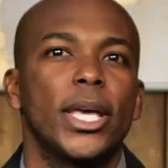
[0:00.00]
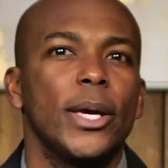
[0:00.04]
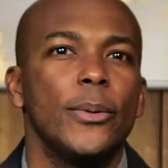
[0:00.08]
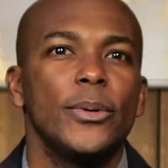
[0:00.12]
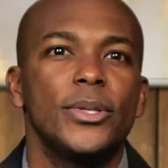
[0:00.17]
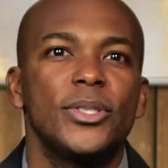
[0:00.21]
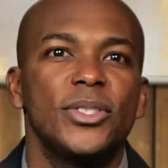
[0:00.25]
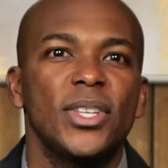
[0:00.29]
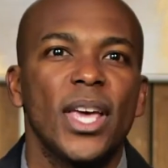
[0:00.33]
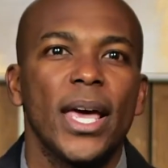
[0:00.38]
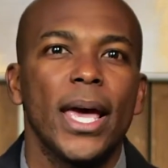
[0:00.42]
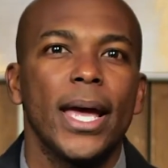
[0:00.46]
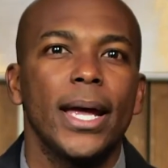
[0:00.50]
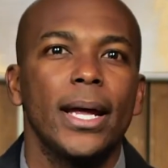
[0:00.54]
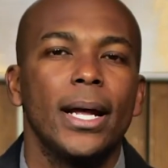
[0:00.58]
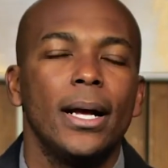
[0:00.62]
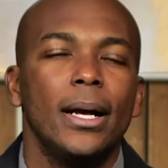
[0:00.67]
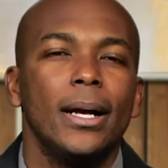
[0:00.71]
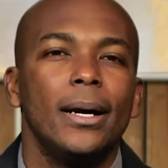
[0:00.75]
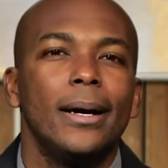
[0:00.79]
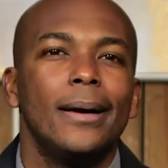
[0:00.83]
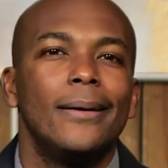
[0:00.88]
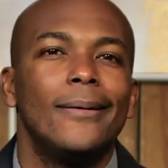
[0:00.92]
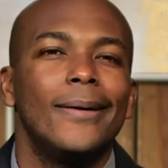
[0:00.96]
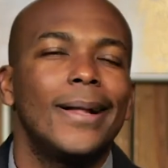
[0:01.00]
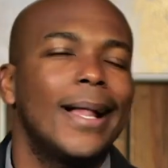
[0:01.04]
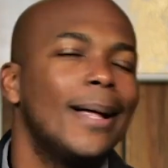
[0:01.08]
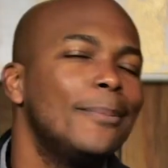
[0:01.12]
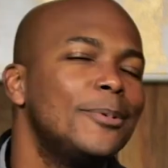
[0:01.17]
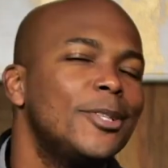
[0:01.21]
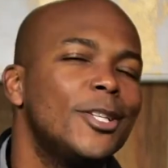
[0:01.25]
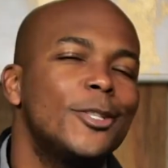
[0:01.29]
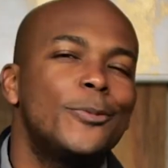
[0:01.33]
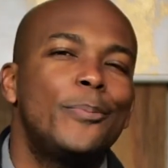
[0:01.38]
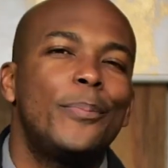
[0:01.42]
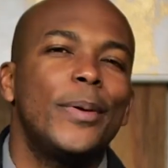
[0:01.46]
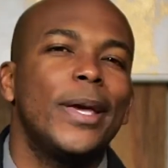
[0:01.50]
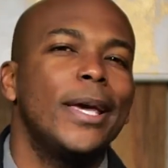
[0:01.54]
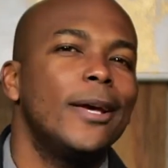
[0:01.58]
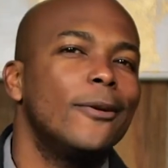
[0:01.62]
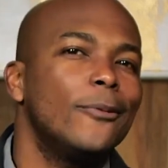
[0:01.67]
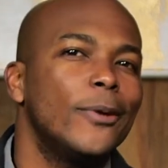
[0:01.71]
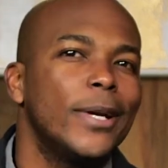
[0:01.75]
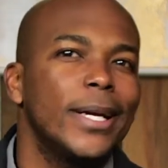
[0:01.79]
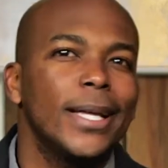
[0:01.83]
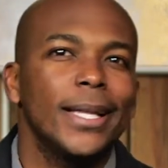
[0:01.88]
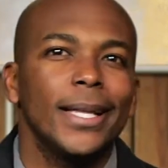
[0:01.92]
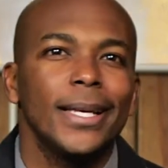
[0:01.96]
He would say, well, I'm just being
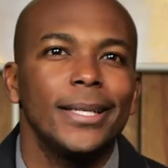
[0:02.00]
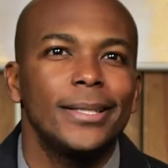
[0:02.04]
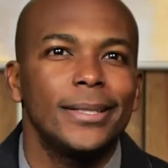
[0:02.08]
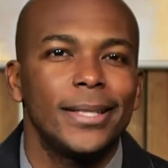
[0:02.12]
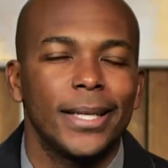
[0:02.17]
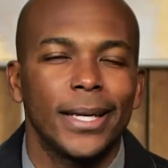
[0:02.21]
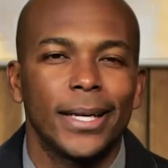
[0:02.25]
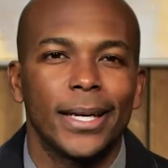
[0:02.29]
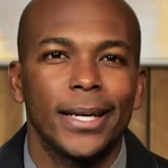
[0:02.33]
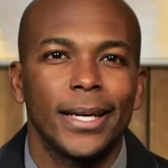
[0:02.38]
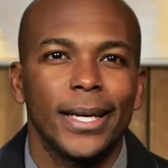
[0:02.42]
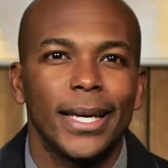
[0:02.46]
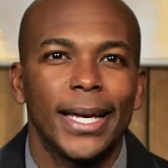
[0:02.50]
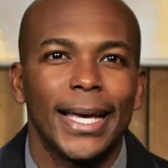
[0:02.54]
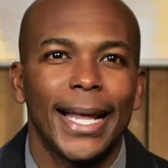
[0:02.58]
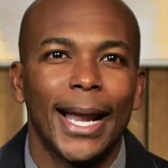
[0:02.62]
realistic.